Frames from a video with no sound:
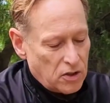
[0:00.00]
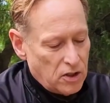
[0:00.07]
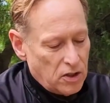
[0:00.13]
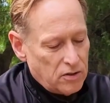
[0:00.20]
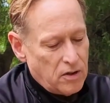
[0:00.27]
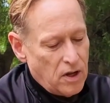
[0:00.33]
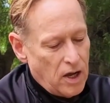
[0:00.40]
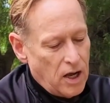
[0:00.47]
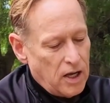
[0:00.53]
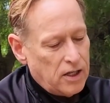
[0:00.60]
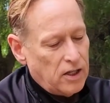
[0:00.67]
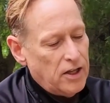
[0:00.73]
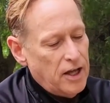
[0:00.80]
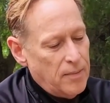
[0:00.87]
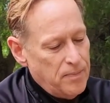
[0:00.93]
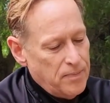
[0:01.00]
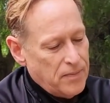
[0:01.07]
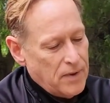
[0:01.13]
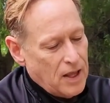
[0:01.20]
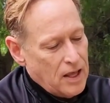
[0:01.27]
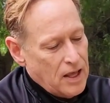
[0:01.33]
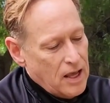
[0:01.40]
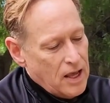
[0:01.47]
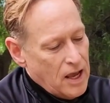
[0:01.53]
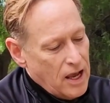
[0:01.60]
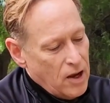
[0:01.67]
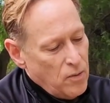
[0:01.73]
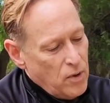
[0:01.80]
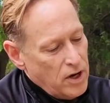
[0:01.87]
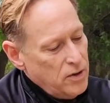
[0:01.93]
little clip.
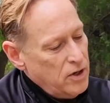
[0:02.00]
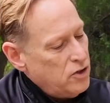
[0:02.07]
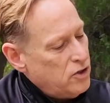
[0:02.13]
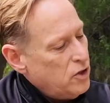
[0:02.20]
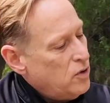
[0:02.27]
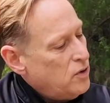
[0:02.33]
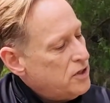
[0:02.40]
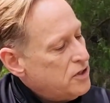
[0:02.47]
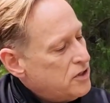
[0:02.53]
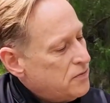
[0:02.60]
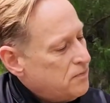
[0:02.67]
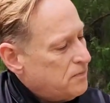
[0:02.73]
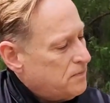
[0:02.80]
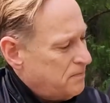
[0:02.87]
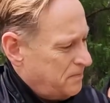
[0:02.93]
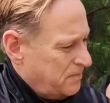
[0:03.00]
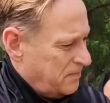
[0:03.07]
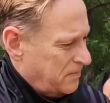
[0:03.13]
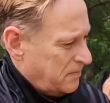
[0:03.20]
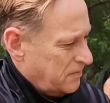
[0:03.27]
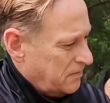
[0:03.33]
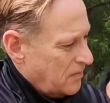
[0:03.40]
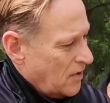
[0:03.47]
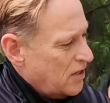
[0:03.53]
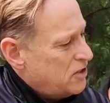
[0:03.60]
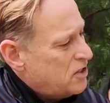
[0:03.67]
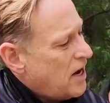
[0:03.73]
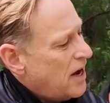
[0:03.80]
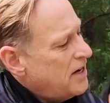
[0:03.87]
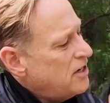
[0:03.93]
And what you do is,
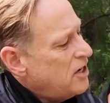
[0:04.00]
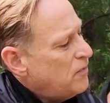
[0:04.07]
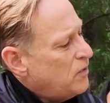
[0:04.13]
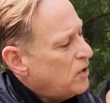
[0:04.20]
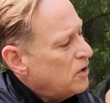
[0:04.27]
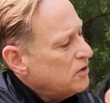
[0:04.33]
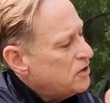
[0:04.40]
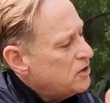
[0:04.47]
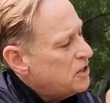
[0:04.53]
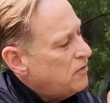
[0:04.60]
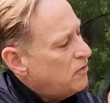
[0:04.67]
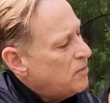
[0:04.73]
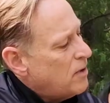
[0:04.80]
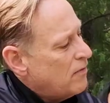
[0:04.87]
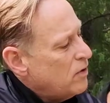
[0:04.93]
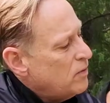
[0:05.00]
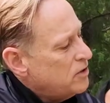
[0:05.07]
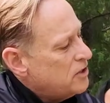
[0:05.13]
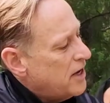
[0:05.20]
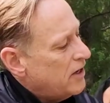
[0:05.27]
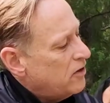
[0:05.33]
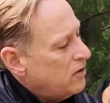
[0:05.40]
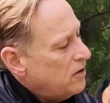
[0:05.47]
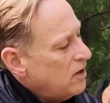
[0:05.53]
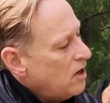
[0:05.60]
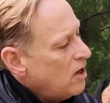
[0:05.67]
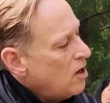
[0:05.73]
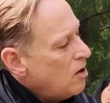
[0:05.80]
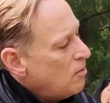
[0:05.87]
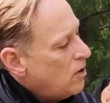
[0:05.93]
it's kind of difficult to see from everyone's angle,
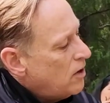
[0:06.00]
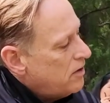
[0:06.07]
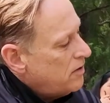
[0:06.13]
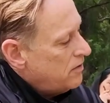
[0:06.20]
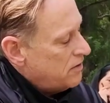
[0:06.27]
but